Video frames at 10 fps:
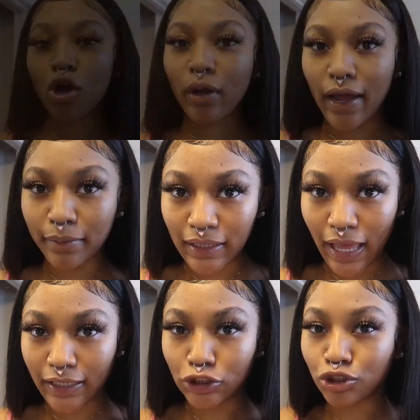Okay, but
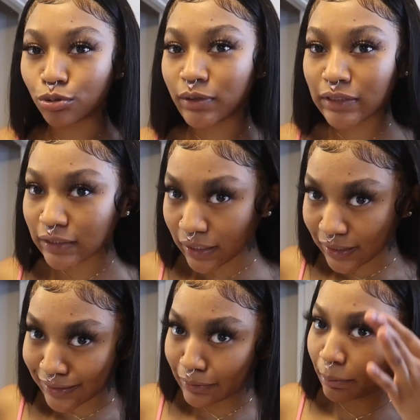like, do we see
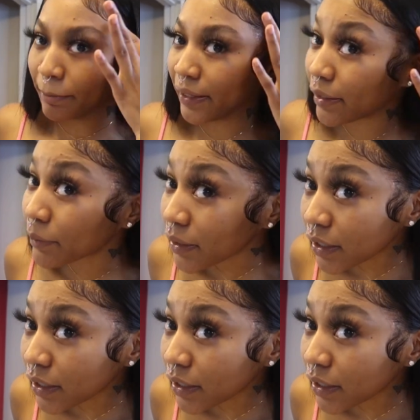these baby